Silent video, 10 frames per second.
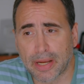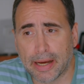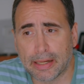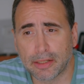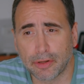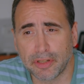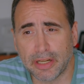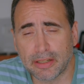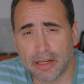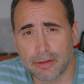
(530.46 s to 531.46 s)
And so
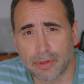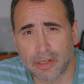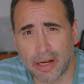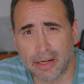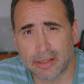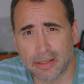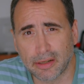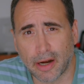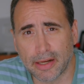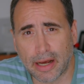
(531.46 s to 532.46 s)
CSS was kind of
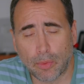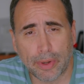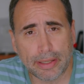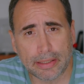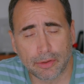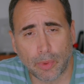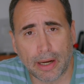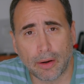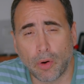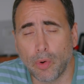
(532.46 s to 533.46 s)
designed that way as well.